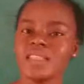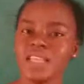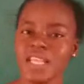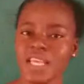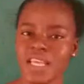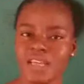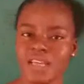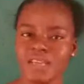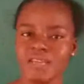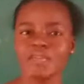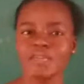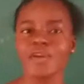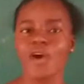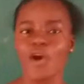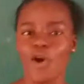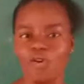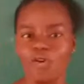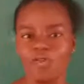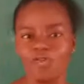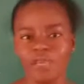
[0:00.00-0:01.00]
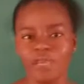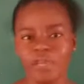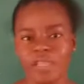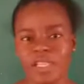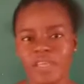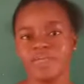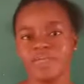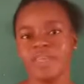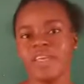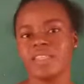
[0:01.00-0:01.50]
needs of
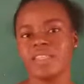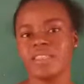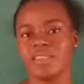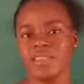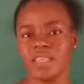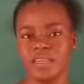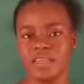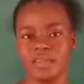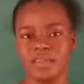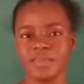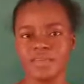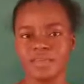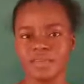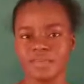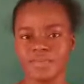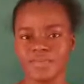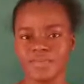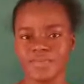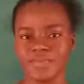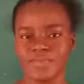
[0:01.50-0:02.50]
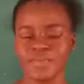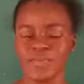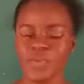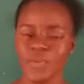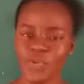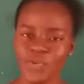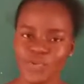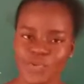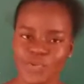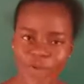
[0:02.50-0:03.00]
living things?
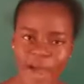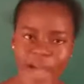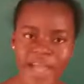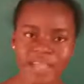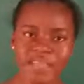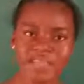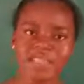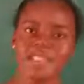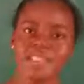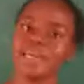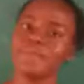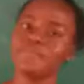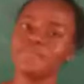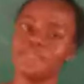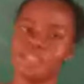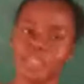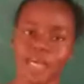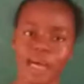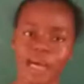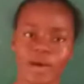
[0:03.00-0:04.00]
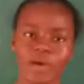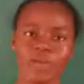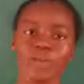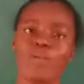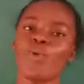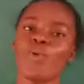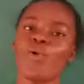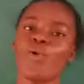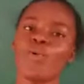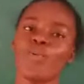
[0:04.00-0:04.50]
Write them
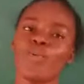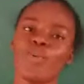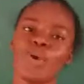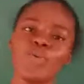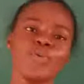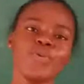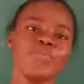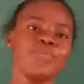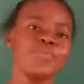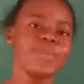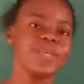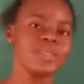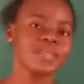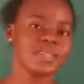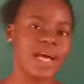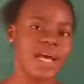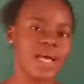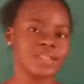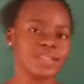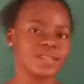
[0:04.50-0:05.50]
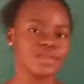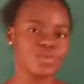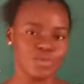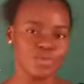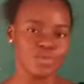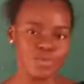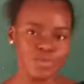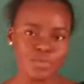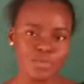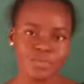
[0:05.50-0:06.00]
down. When we meet at
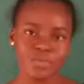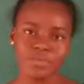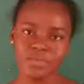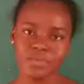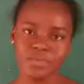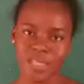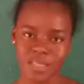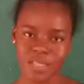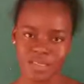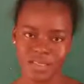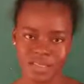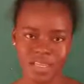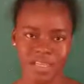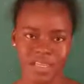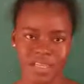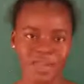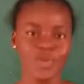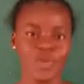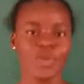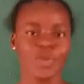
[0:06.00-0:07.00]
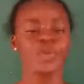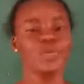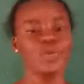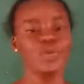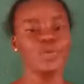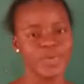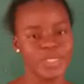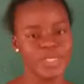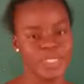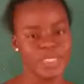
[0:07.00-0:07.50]
Zoom meeting,
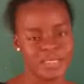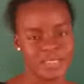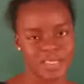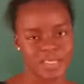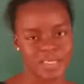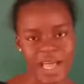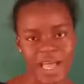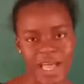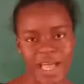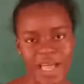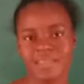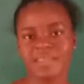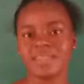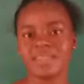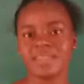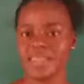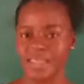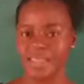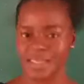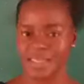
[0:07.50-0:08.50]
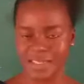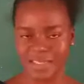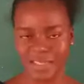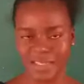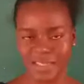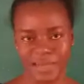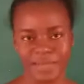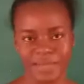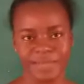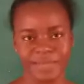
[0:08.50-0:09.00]
we will discuss
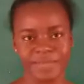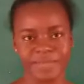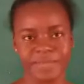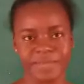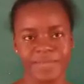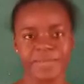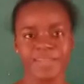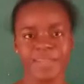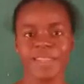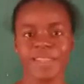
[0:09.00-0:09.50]
them.